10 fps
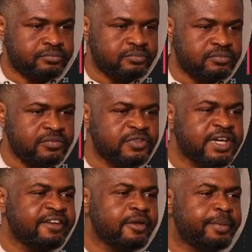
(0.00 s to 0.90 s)
now
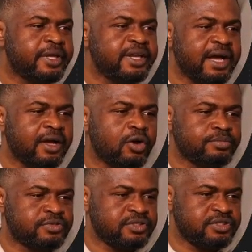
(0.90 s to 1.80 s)
if a beginner comes
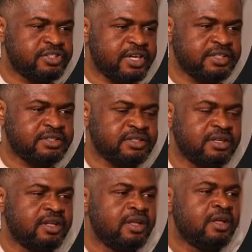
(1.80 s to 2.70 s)
to this chart,
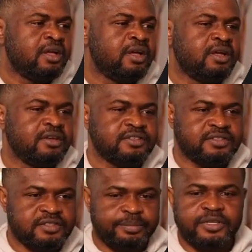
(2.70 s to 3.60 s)
this is
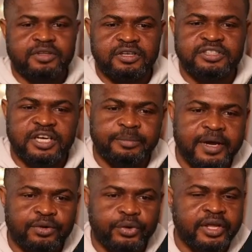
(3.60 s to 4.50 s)
a Bitcoin chart, by the
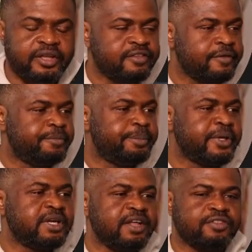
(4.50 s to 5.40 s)
way. If a
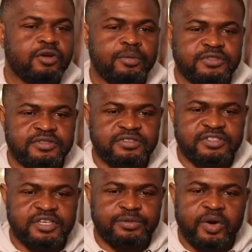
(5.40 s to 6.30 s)
beginner comes to this
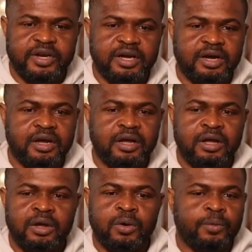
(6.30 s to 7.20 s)
chart right now,
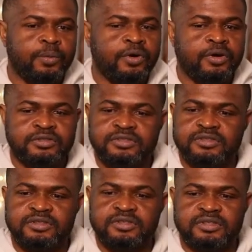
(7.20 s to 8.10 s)
what
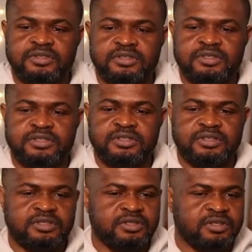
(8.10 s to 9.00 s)

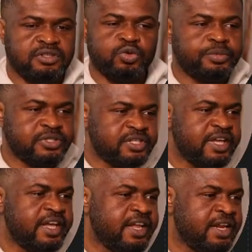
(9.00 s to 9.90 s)
you will be
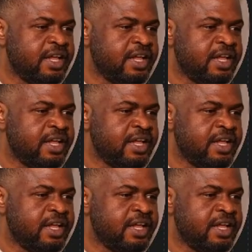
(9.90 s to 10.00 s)
seeing